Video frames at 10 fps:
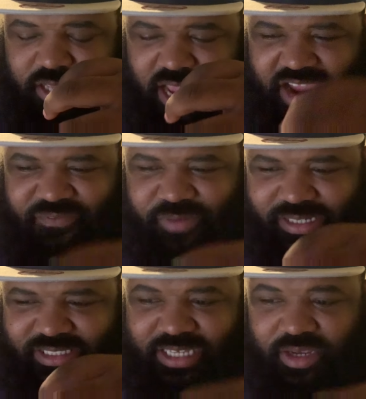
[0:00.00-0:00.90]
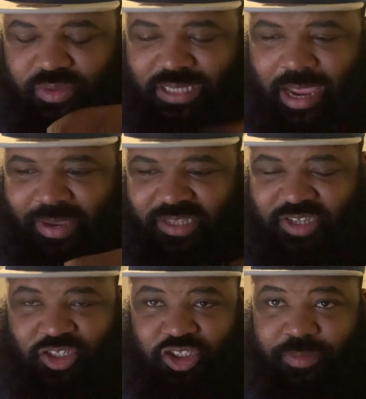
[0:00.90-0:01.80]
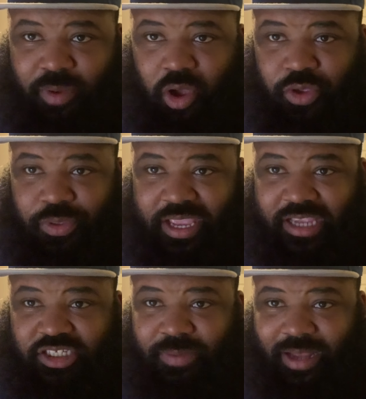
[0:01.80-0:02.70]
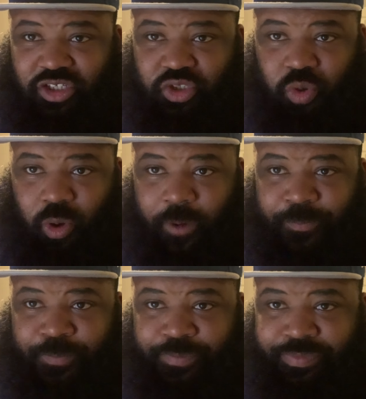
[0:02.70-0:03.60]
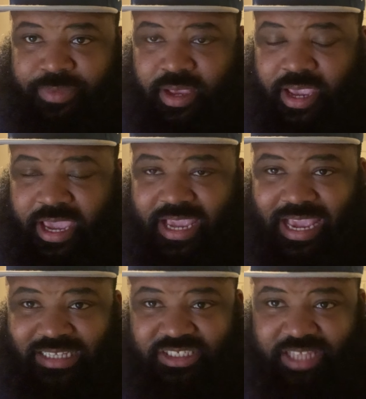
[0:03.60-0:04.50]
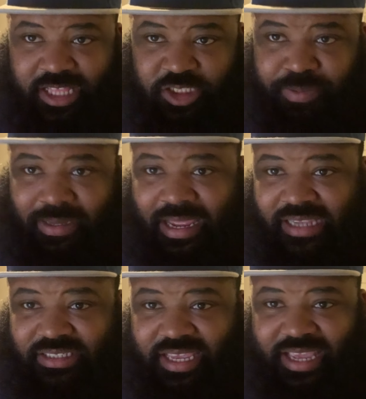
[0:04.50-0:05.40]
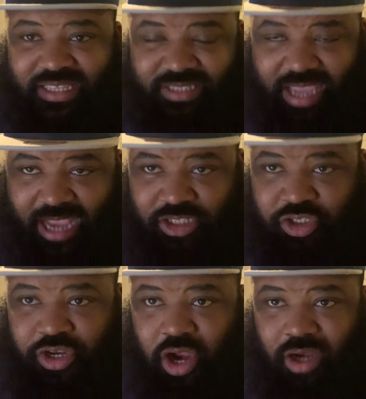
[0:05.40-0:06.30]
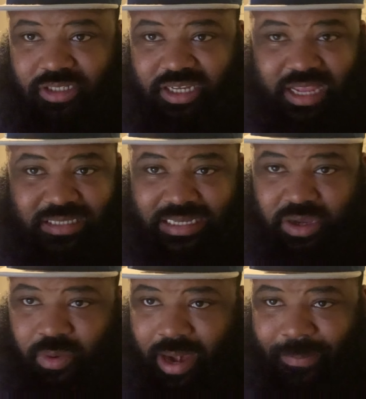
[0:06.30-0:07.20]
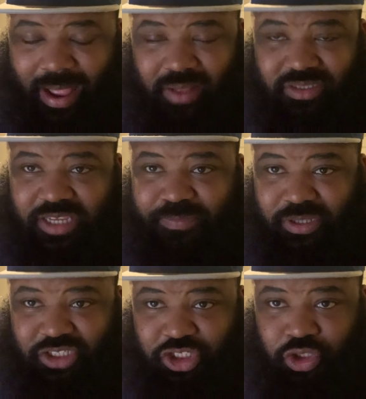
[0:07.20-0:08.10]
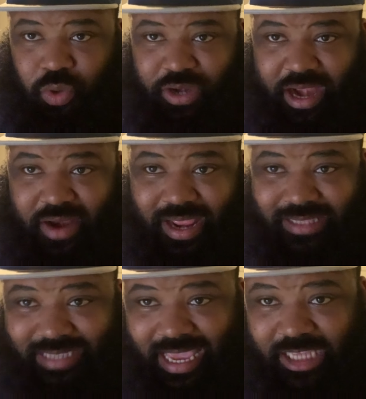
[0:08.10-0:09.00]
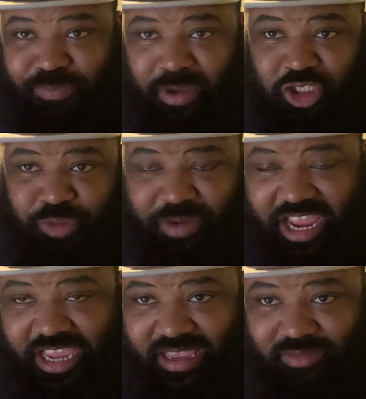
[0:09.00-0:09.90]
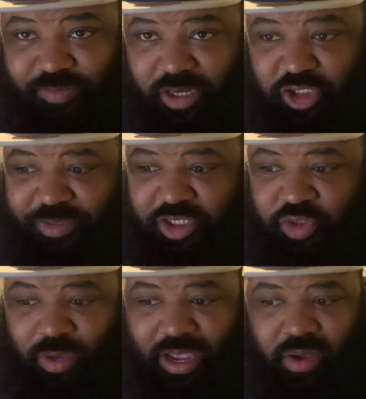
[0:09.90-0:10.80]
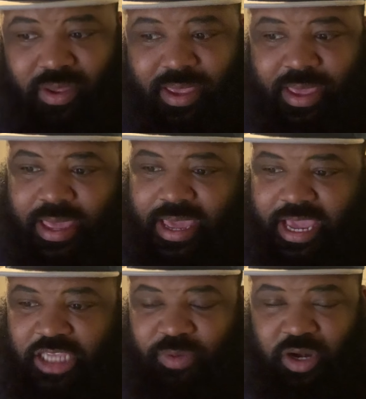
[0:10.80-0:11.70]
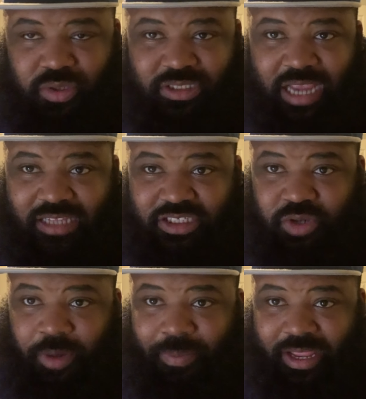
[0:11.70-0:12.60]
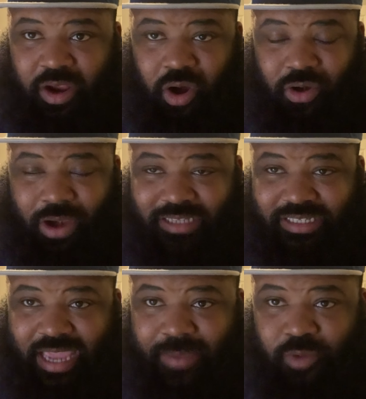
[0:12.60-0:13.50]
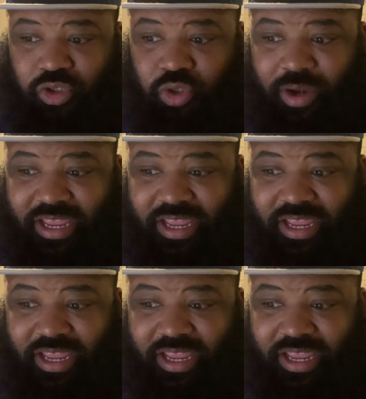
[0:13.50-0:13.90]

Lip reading: Every single time he touches the ball, you think he's about to score. He extends plays. He gets the extra yards. He doesn't go out of bounds. He puts his shoulder down and takes punishment and gives punishment as well. He's one of those guys that's going to play harder as the game goes on.